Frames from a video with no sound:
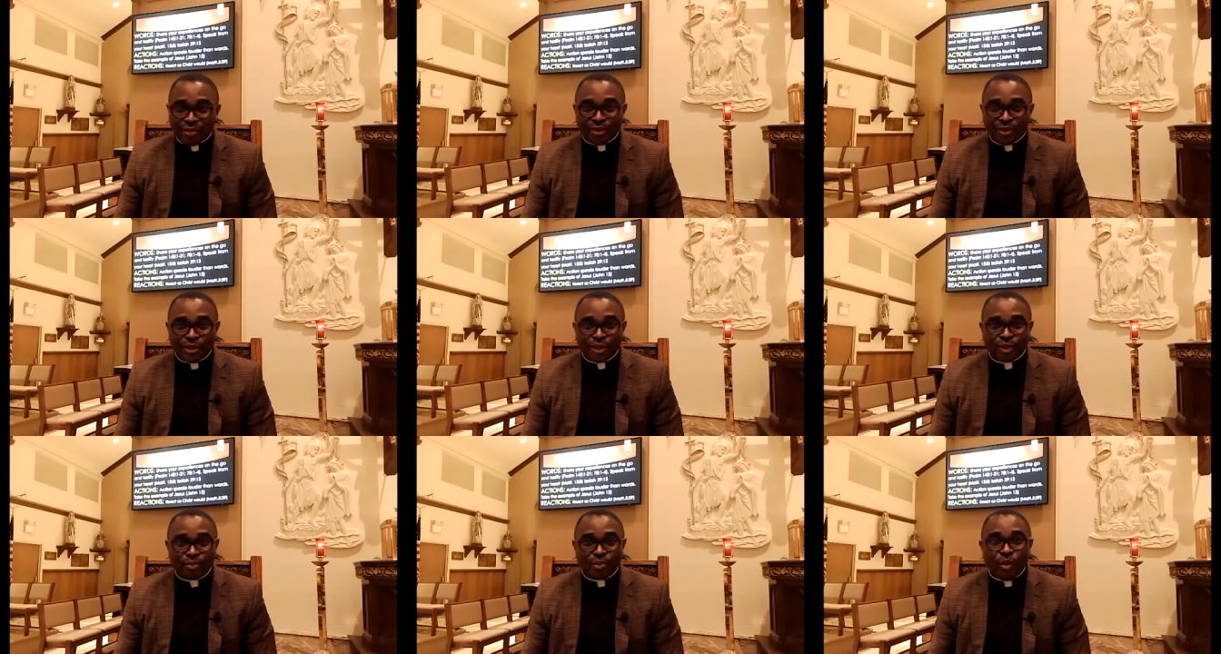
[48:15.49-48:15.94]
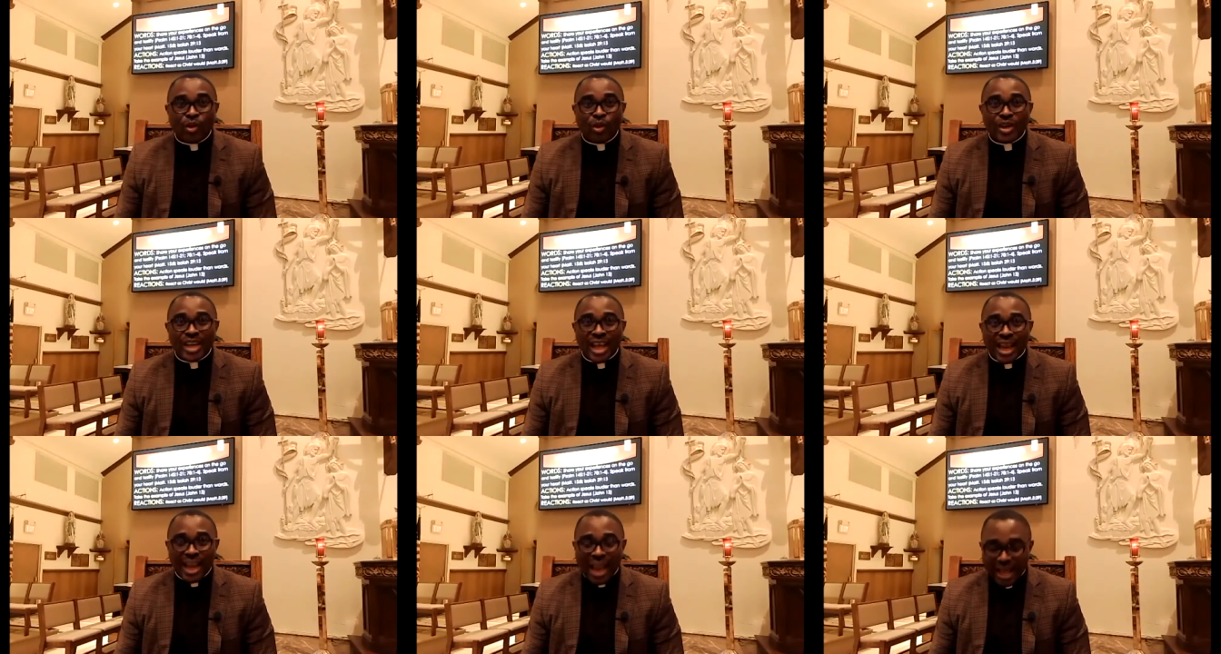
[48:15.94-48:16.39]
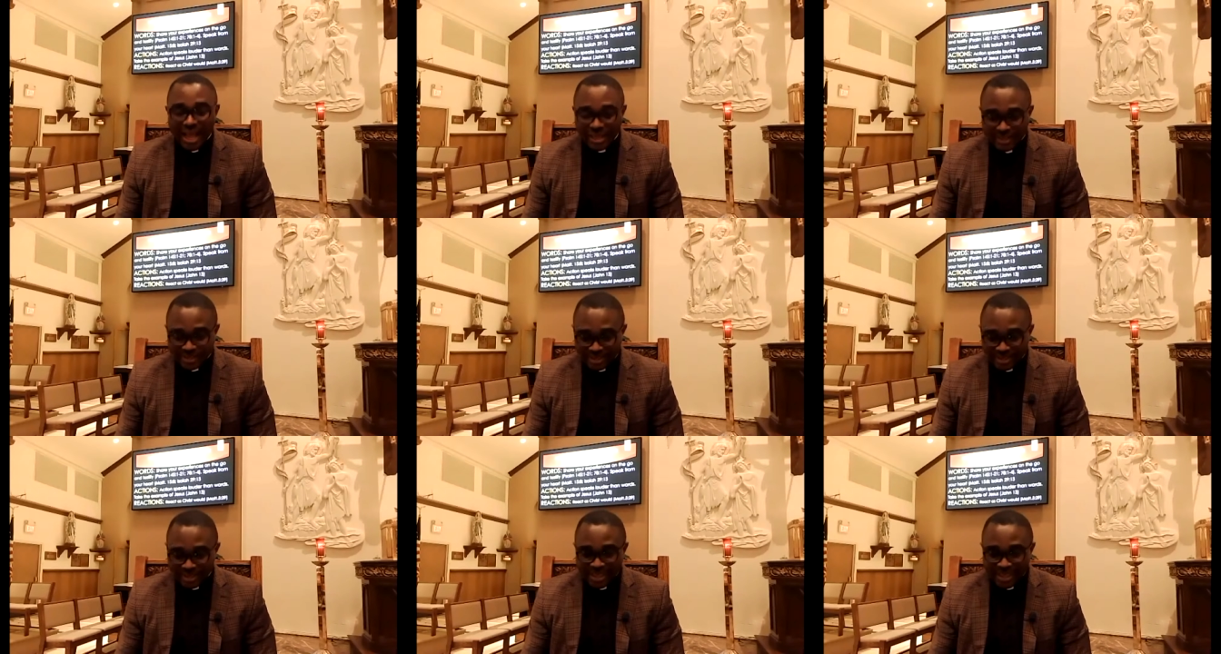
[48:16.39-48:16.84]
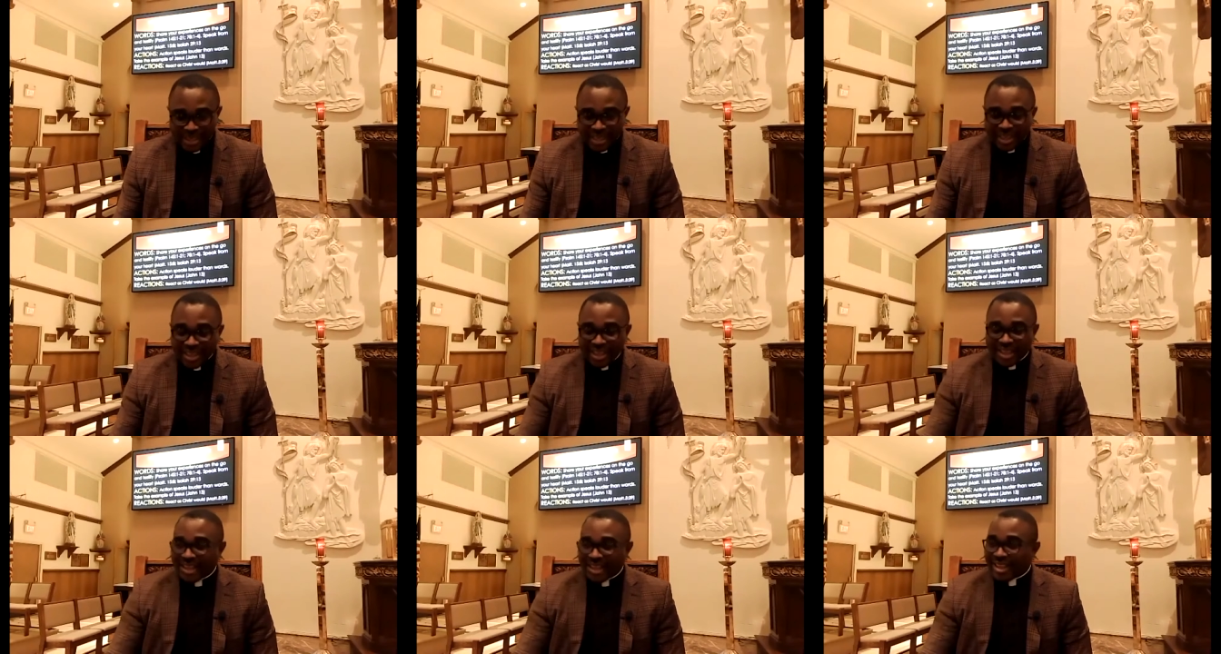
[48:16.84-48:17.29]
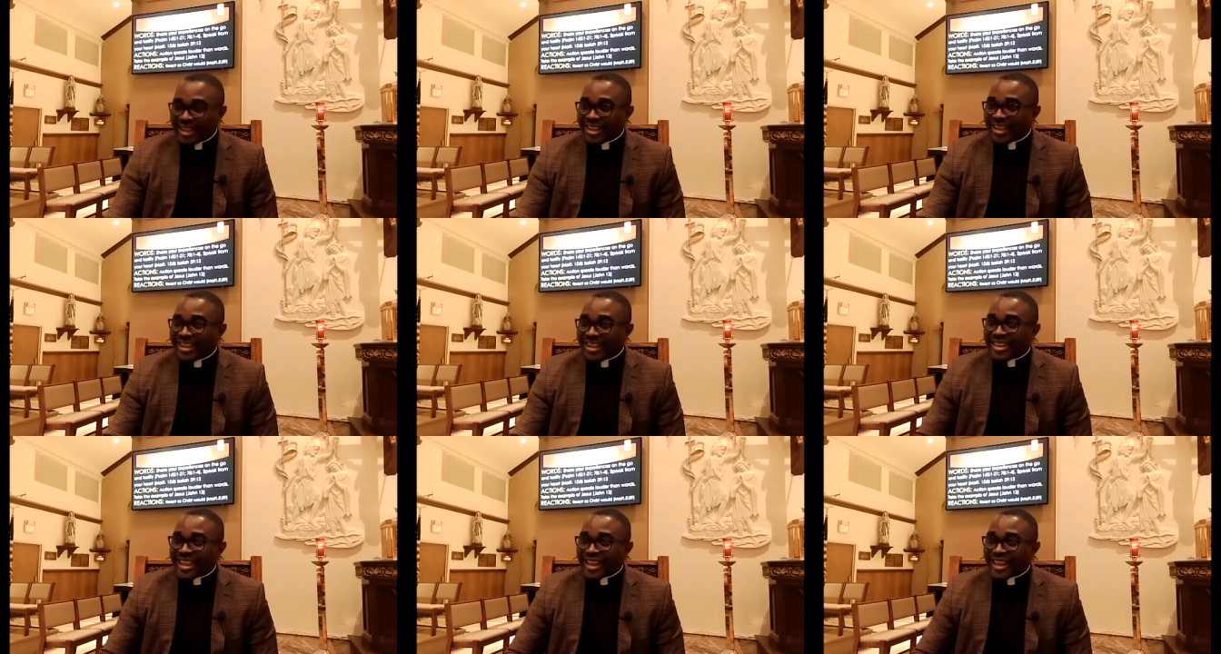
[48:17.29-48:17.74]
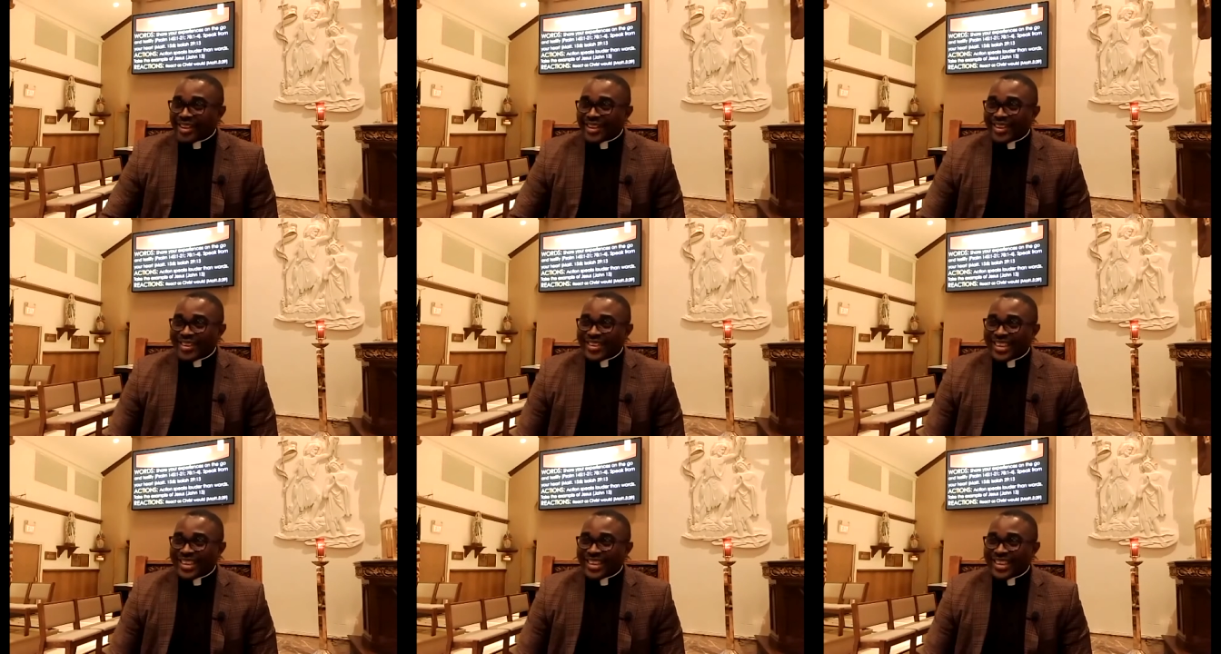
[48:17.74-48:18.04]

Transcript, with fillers: spoken a lot. Thank you.